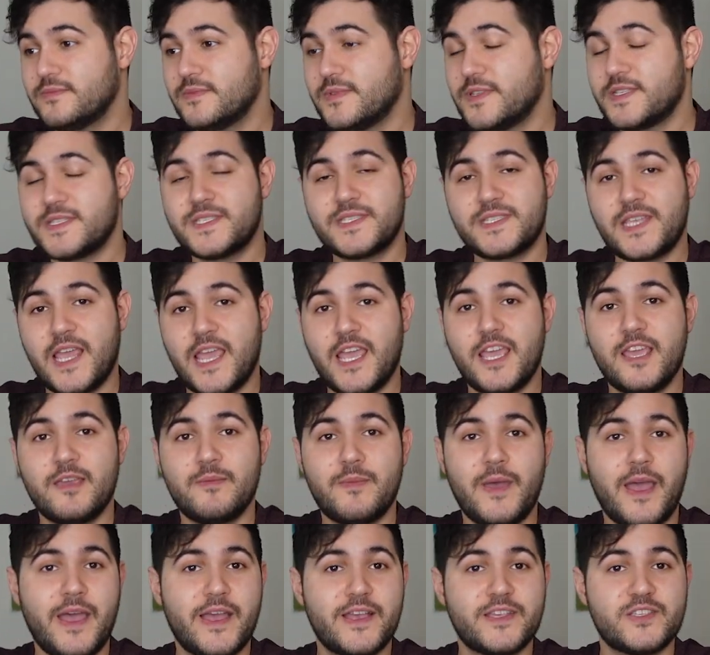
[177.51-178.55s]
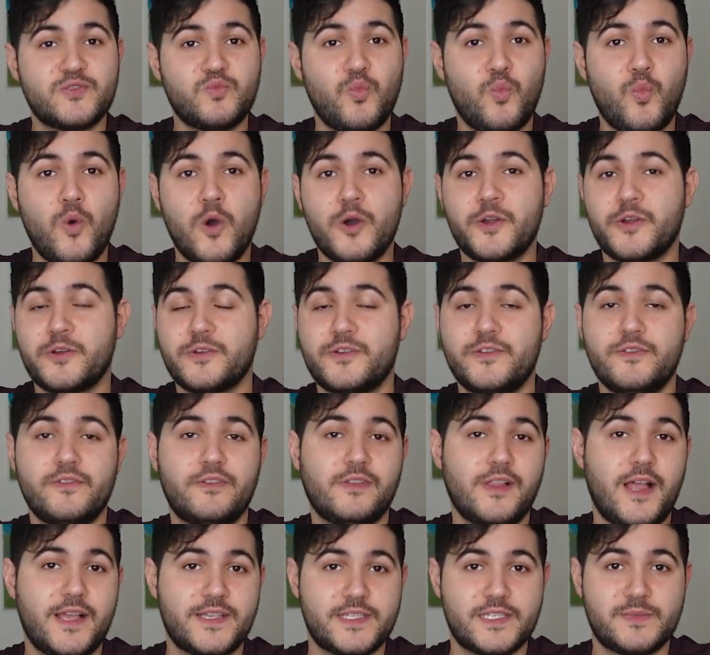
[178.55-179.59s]
the same as 1 or 2
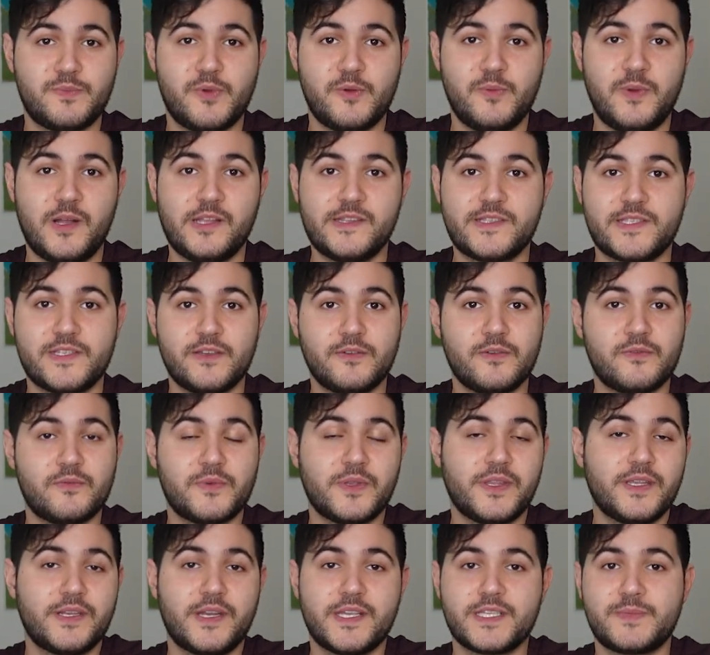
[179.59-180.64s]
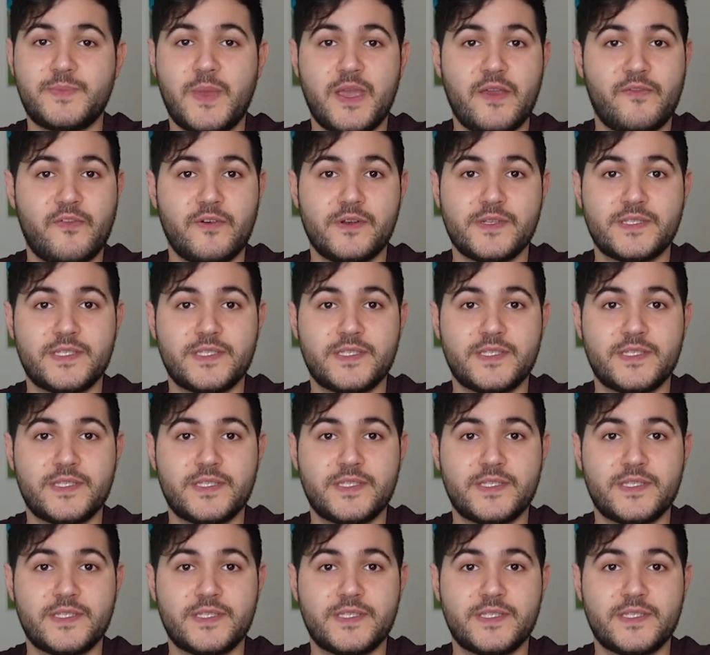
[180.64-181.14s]
classes per month, so it really does pay for